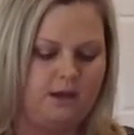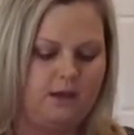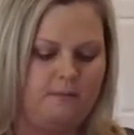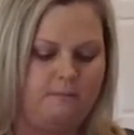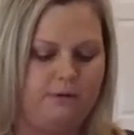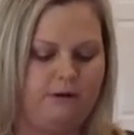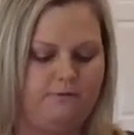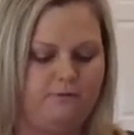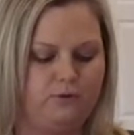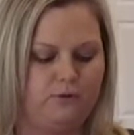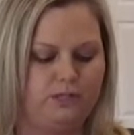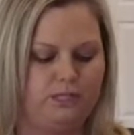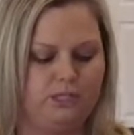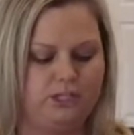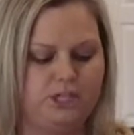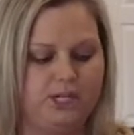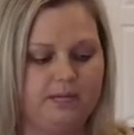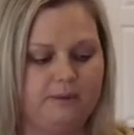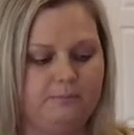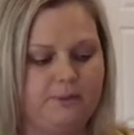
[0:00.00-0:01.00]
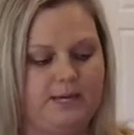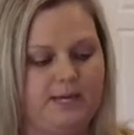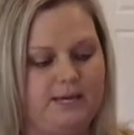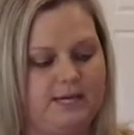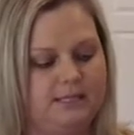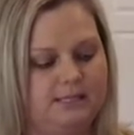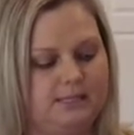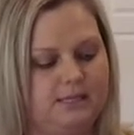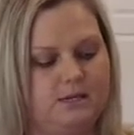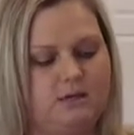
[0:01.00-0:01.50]
but for the
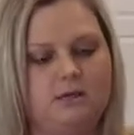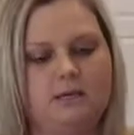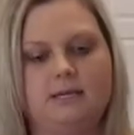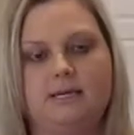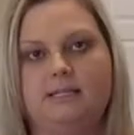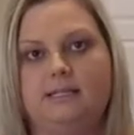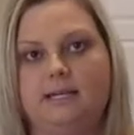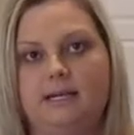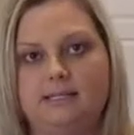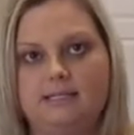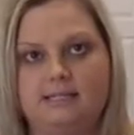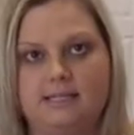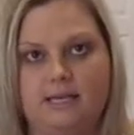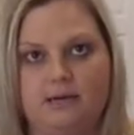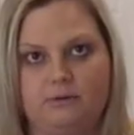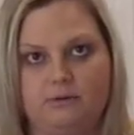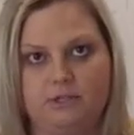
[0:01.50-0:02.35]
chickpeas it does say to